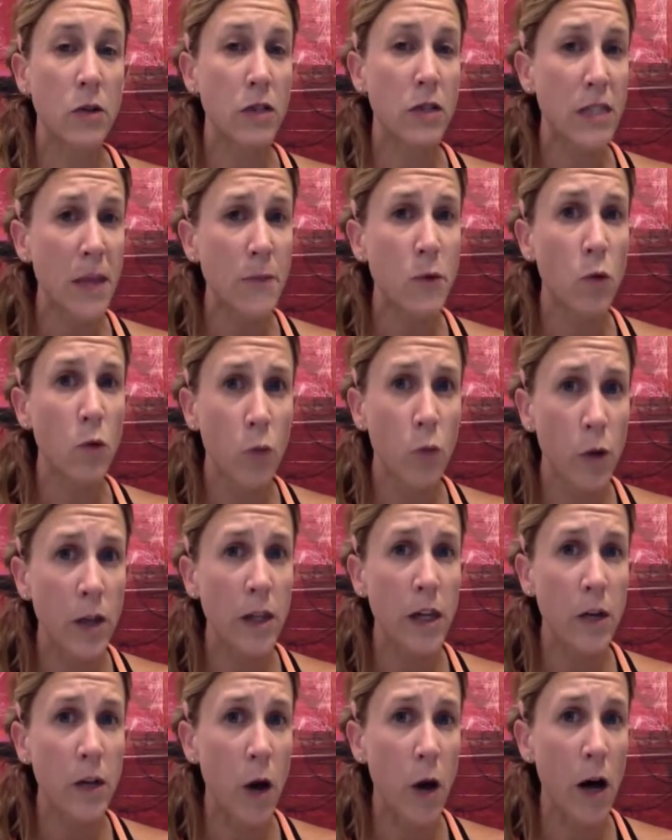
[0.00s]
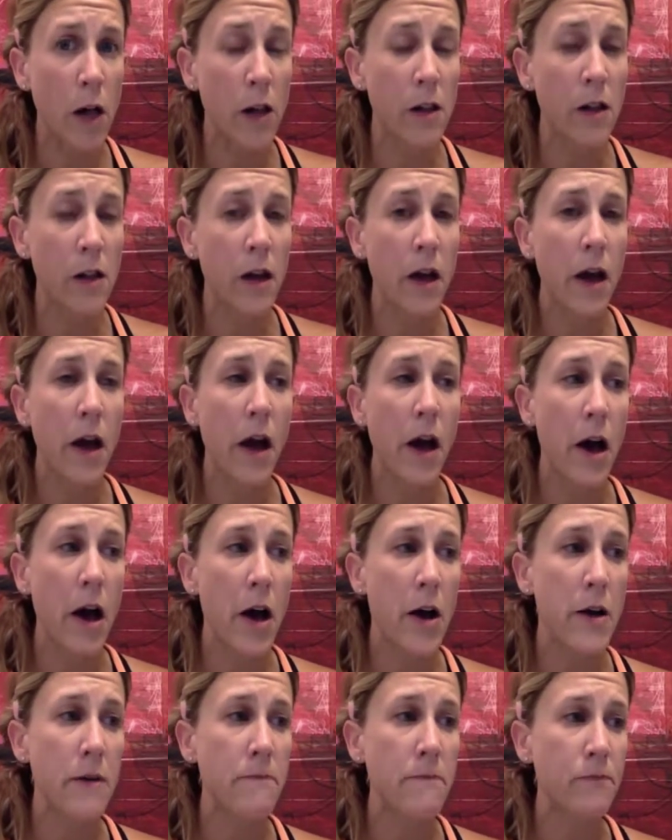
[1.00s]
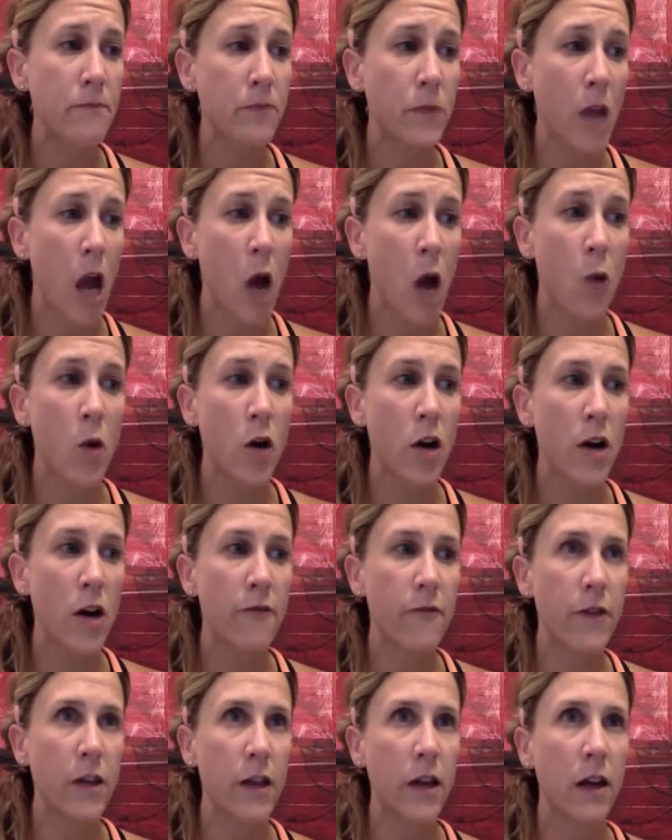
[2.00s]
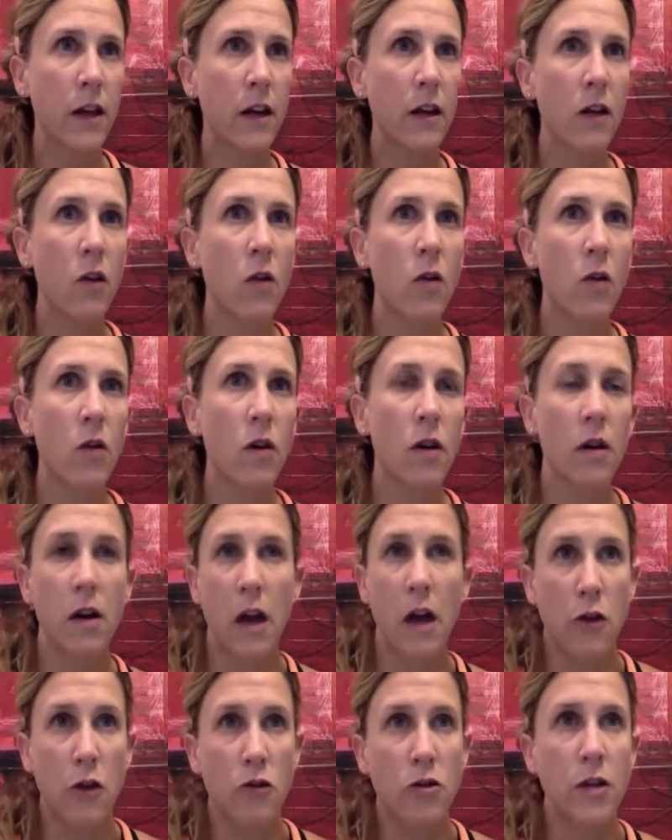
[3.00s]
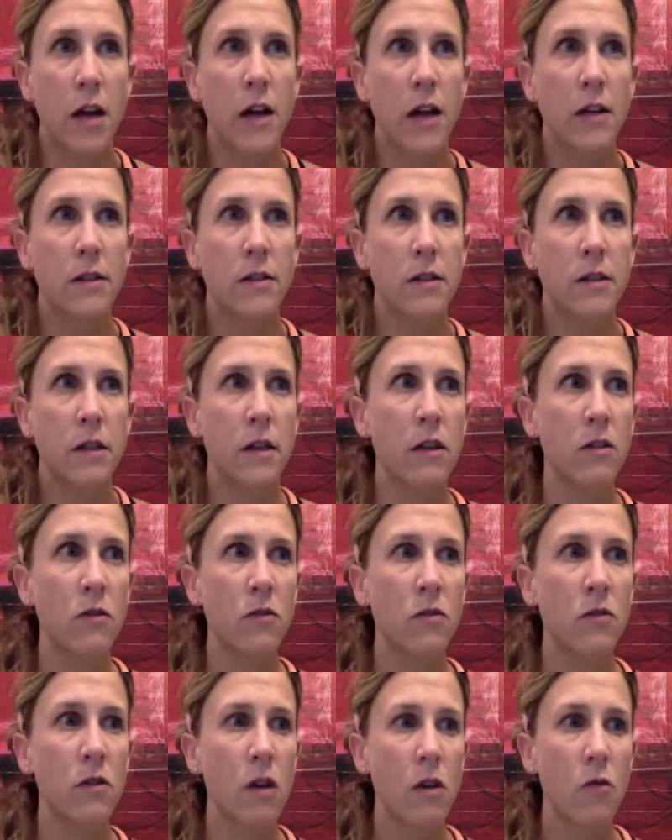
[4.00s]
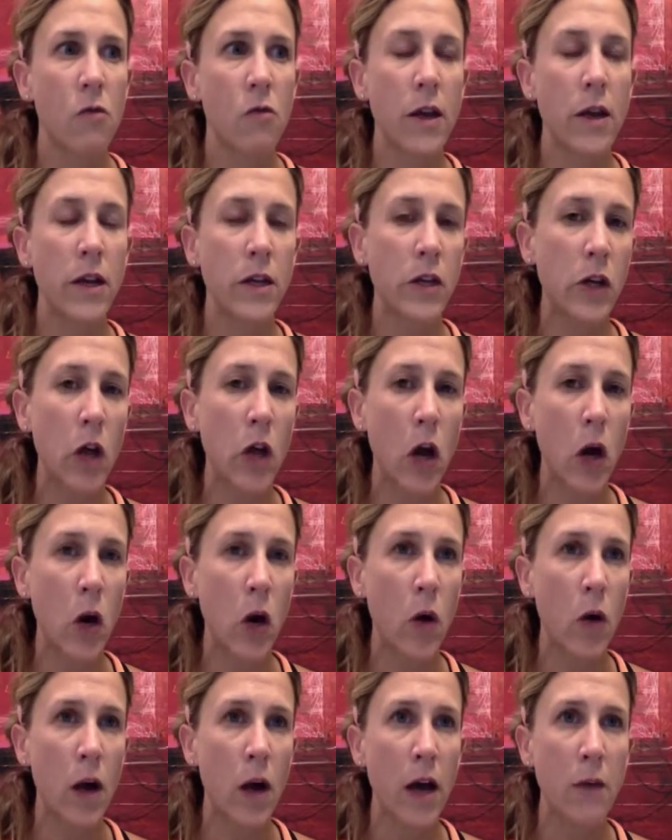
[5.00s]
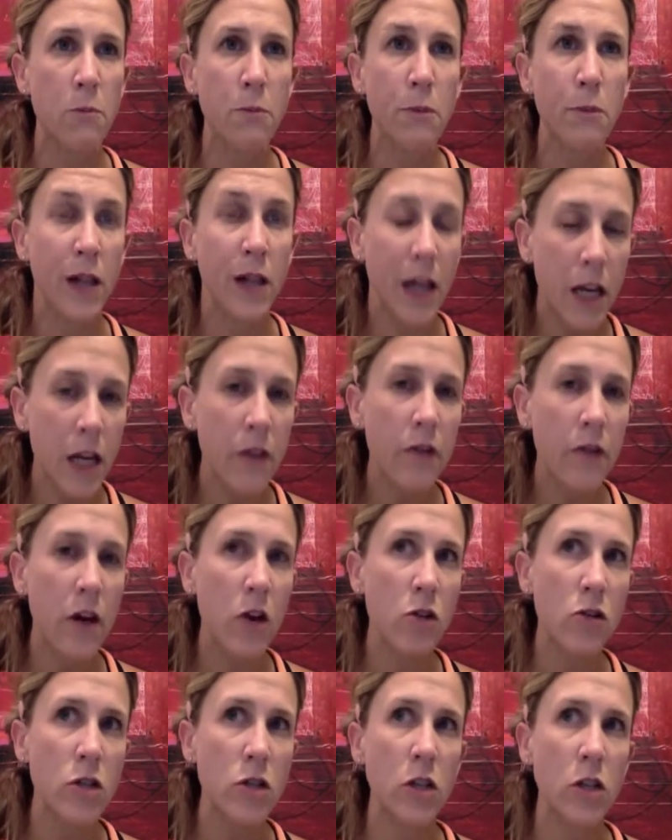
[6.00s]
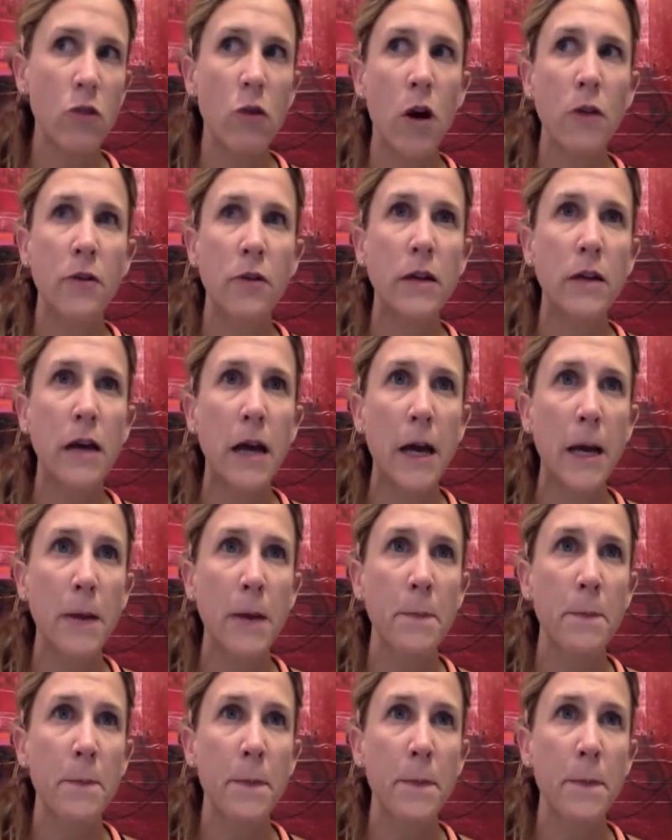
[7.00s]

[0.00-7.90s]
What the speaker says: I slept really well. I woke up feeling energized and ready to go. I had plenty of energy throughout the day.